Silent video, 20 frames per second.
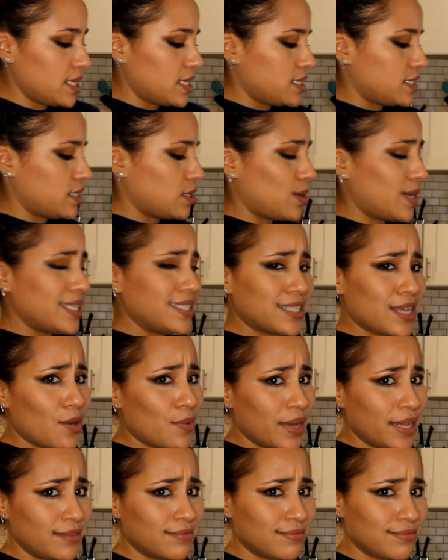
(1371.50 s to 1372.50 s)
So let's go
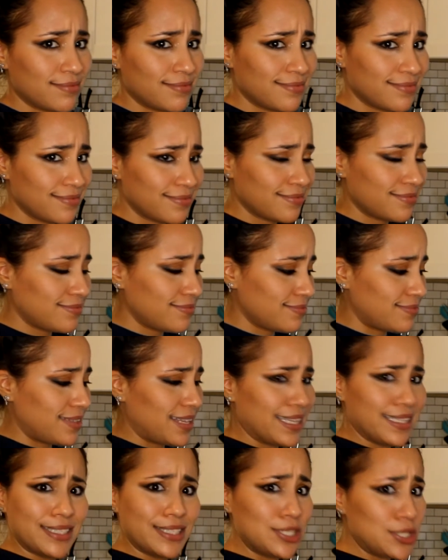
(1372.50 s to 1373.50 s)
in.
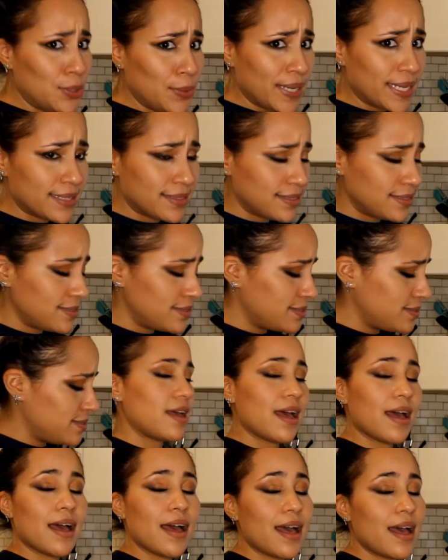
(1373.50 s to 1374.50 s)
Let's do it.
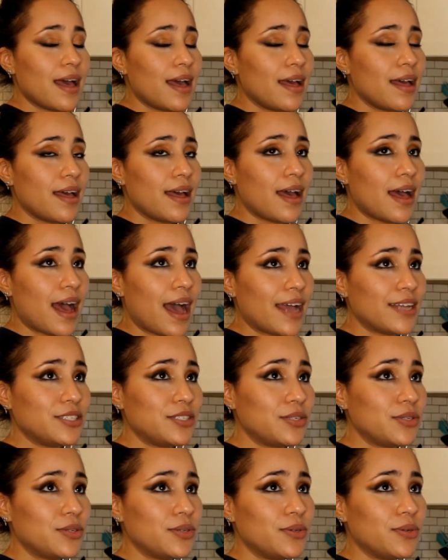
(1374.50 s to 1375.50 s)
I
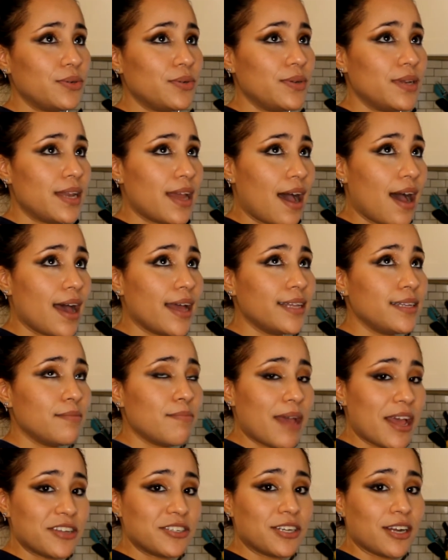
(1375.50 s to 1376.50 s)
do not
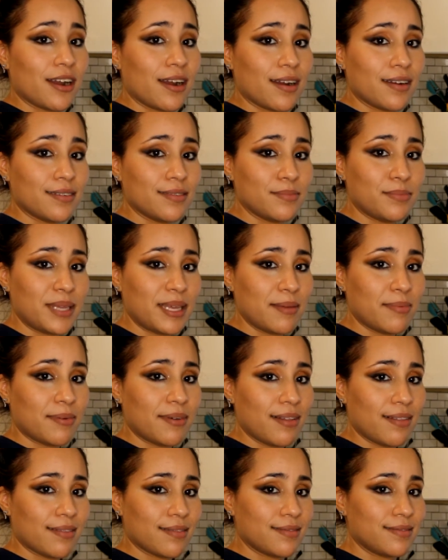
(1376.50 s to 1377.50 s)
measure,
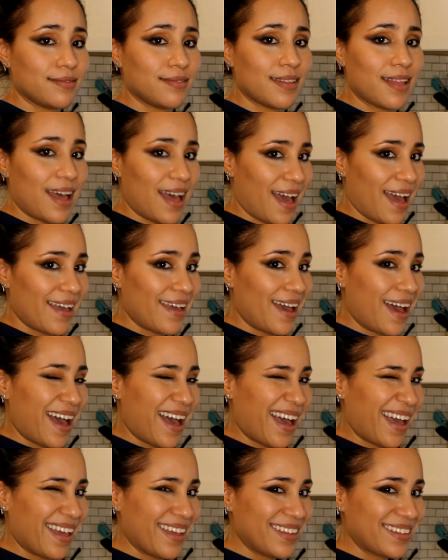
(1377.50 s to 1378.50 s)
people.
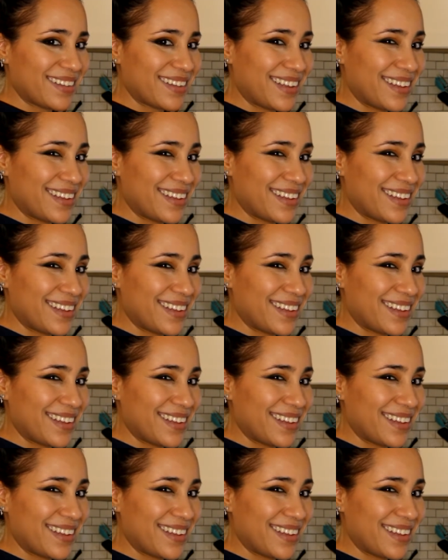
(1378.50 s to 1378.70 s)
I.